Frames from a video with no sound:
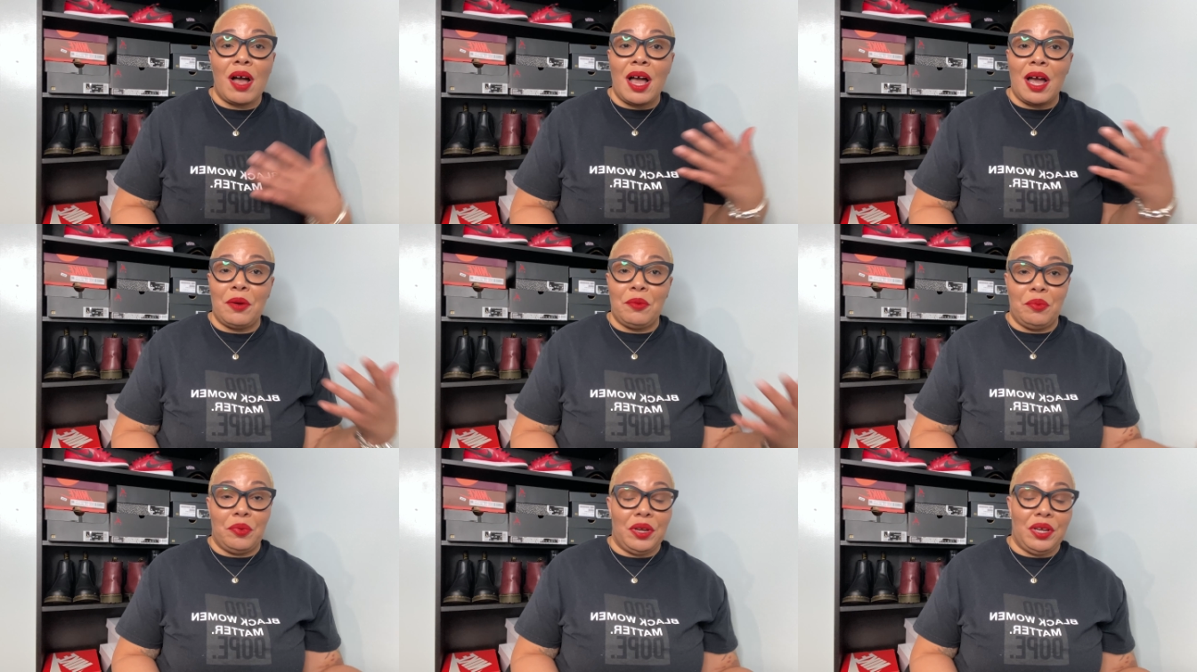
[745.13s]

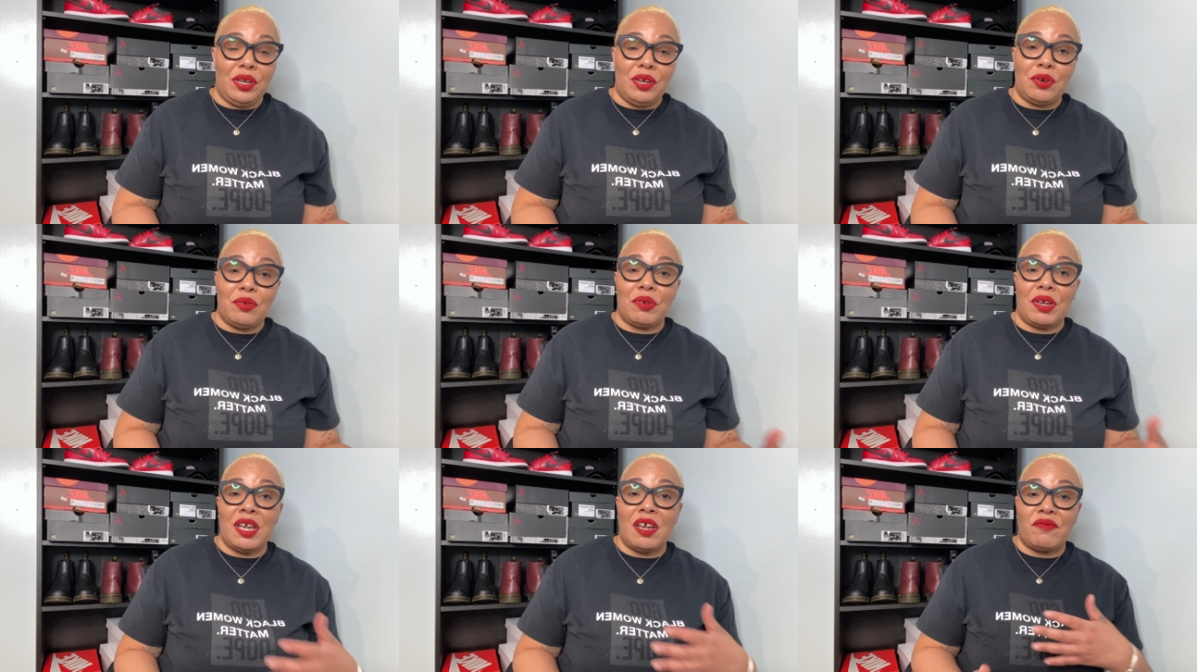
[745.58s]
I
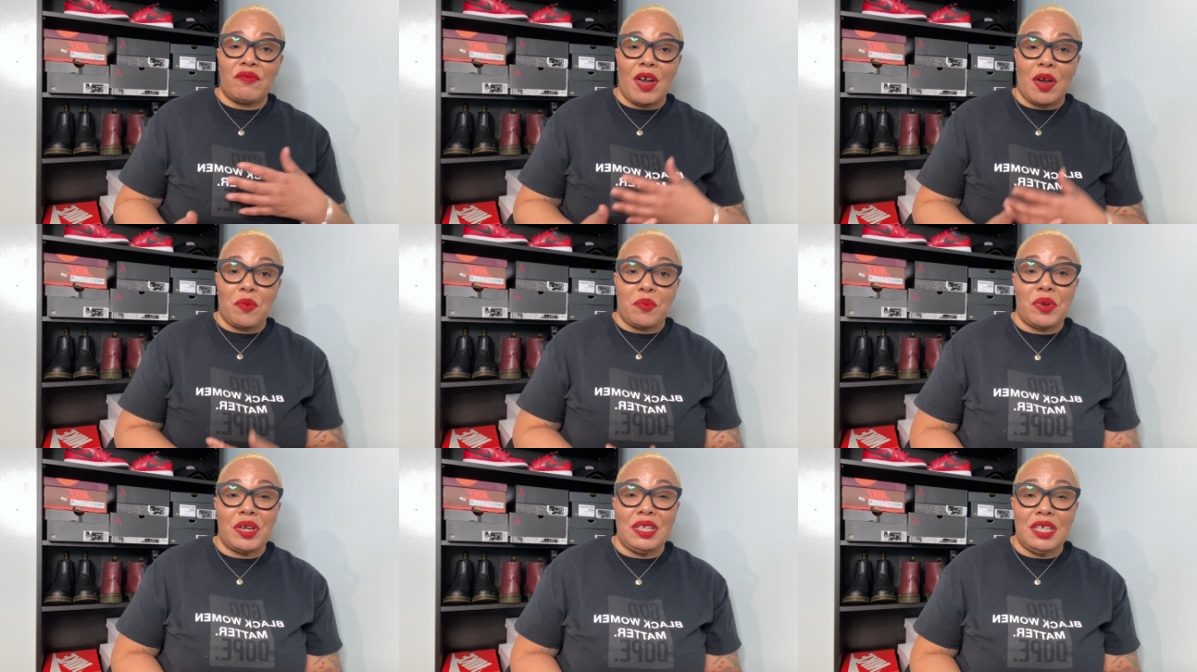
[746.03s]
will if I
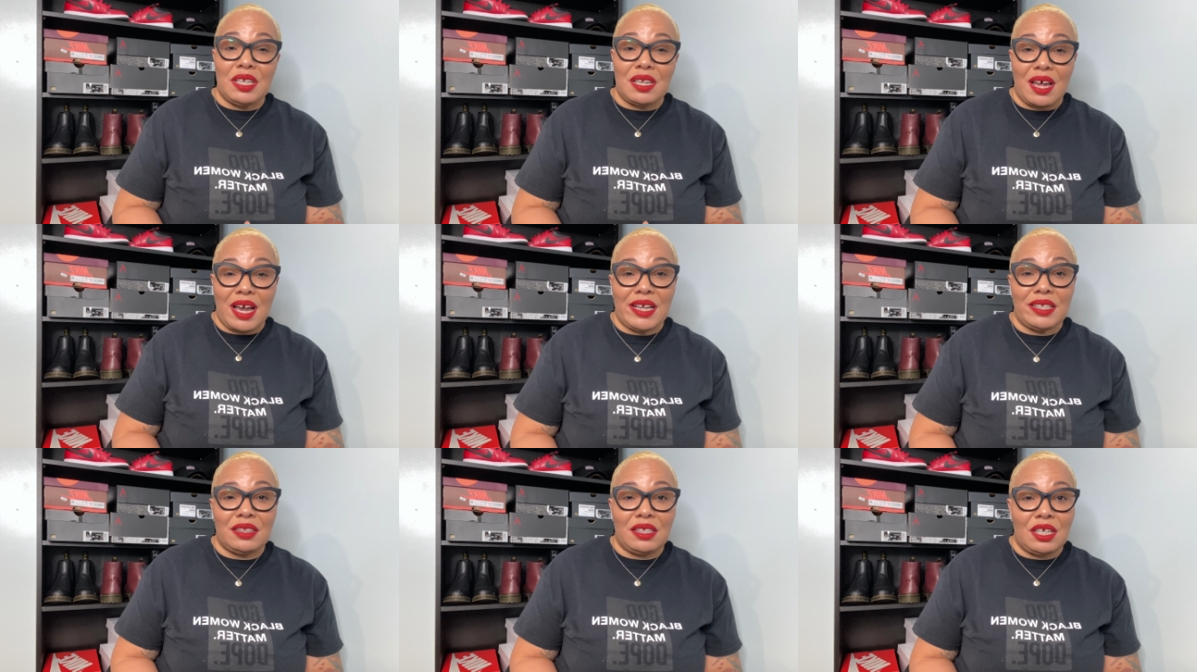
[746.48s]
really
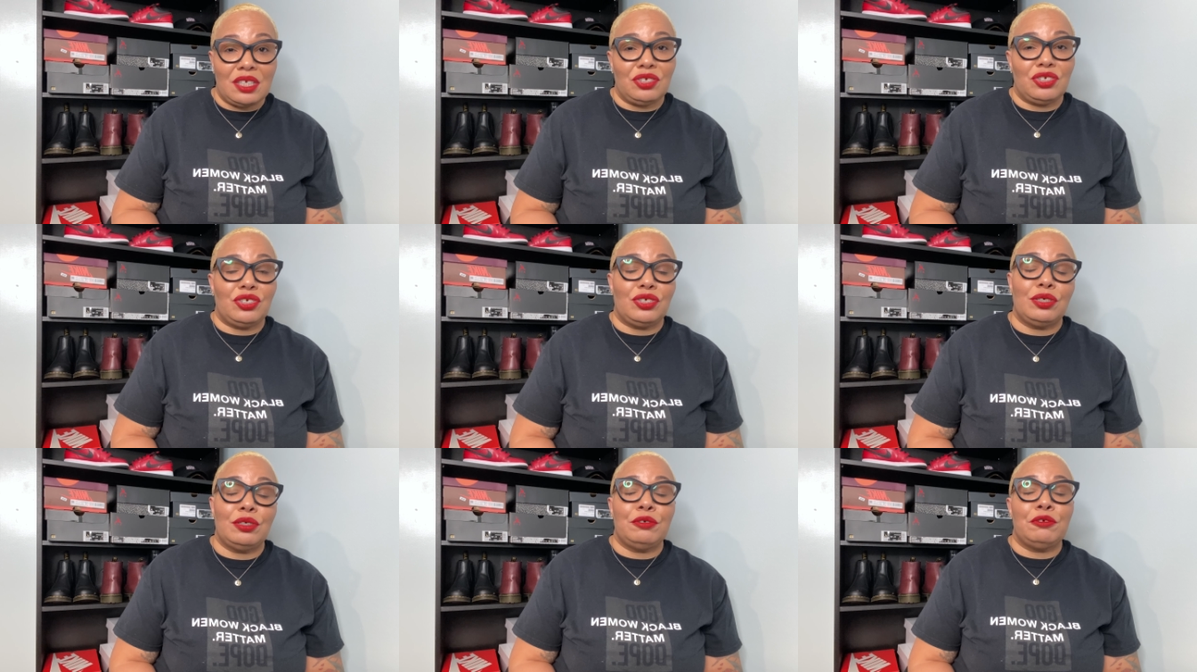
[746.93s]
like that
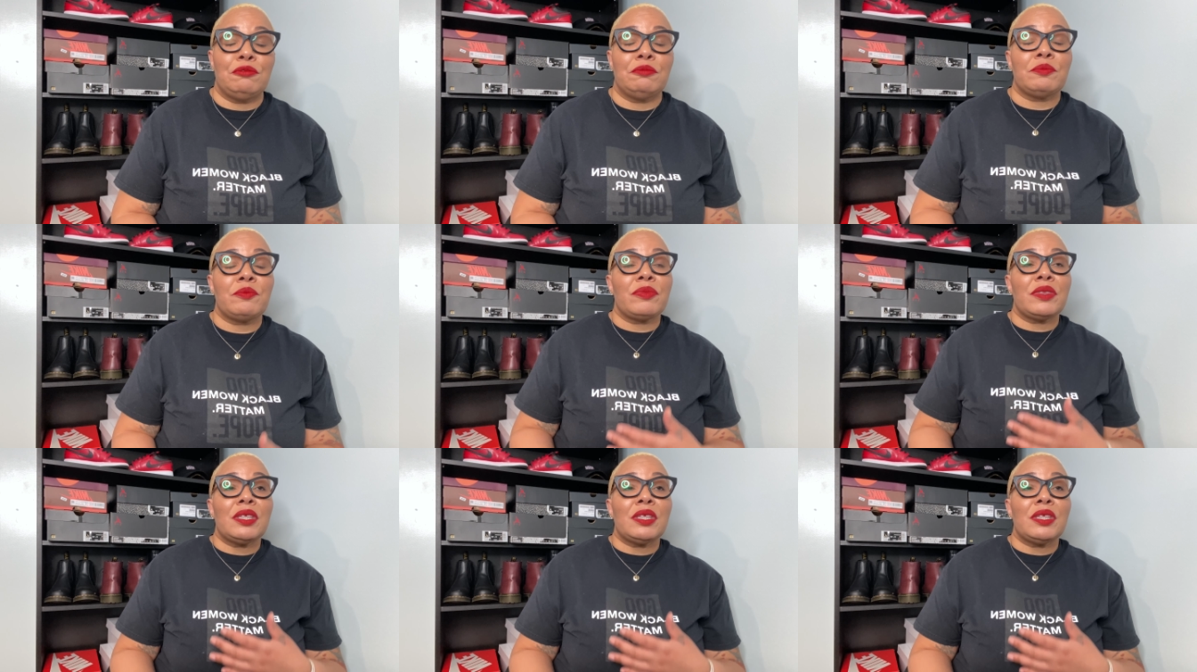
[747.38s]
shoe.